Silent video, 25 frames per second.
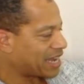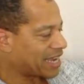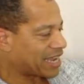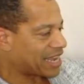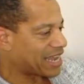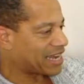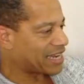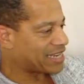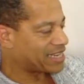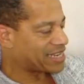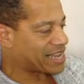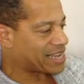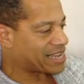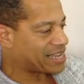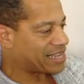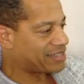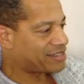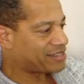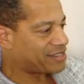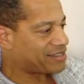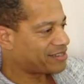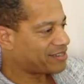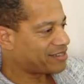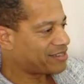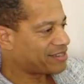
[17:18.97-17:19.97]
And I got to tell you,
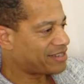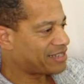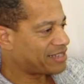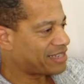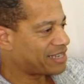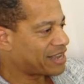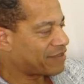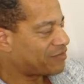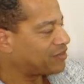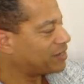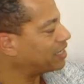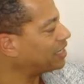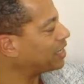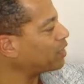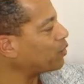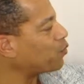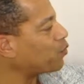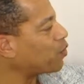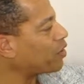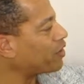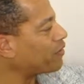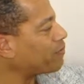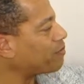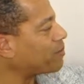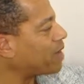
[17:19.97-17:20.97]
it's definitely
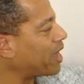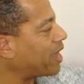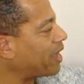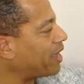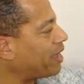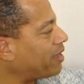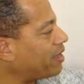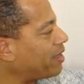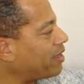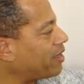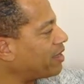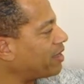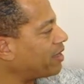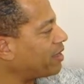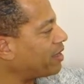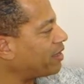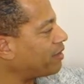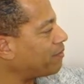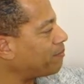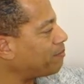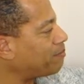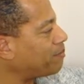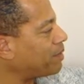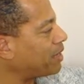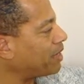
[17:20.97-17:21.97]
one of my
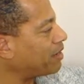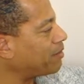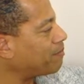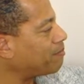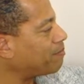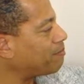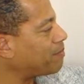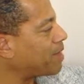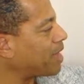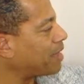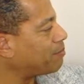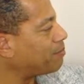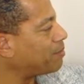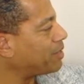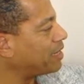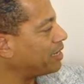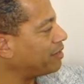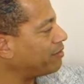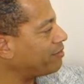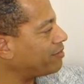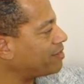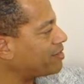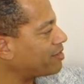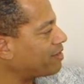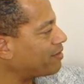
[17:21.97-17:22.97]
big pet
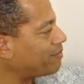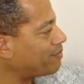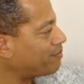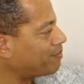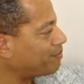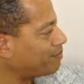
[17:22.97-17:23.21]
peeves.